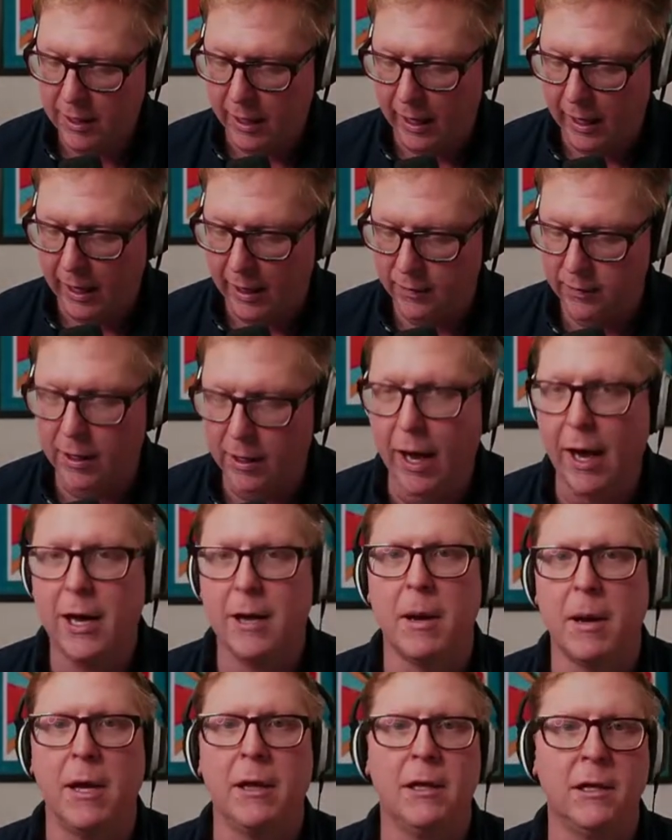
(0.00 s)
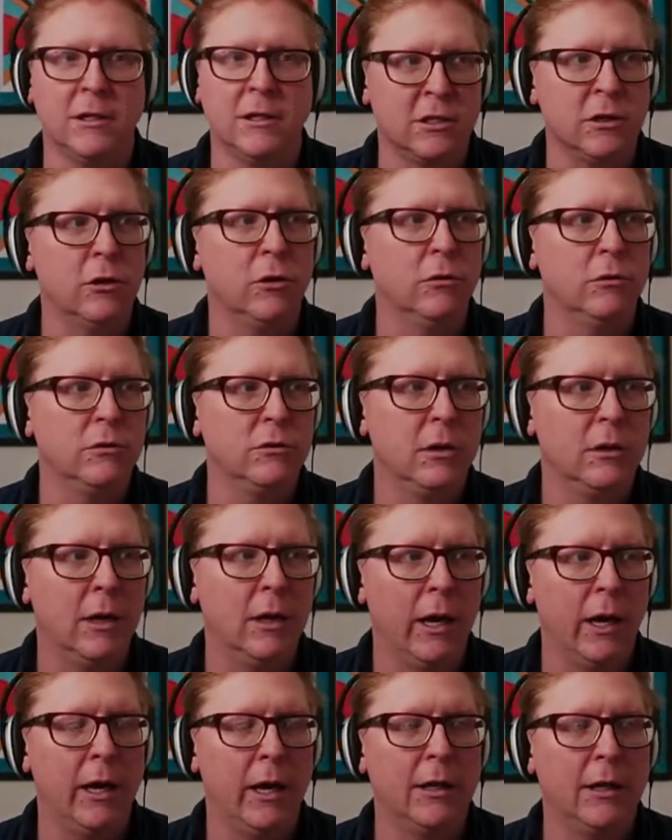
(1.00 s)
and the IMA, the Institute
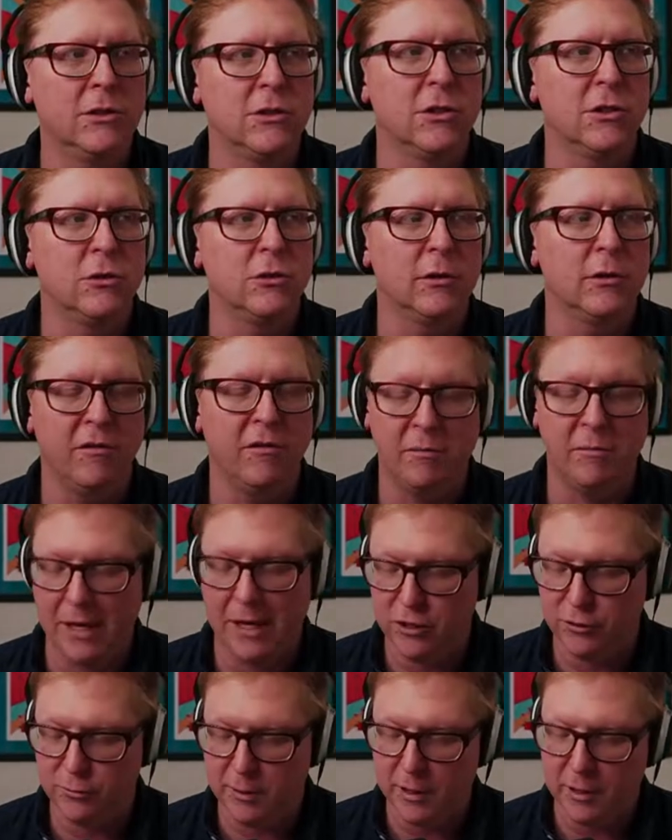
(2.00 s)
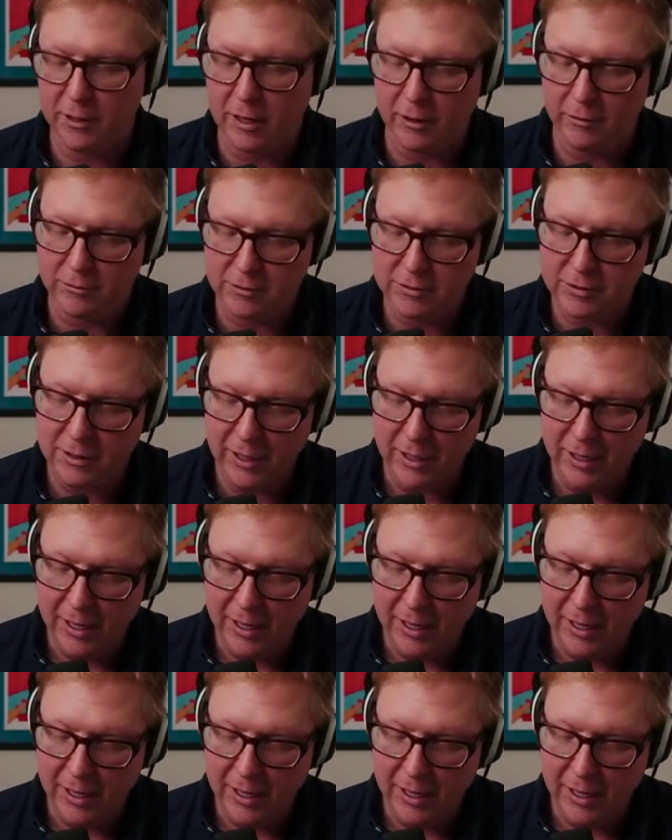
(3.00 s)
uh, Institute of Management Accountants.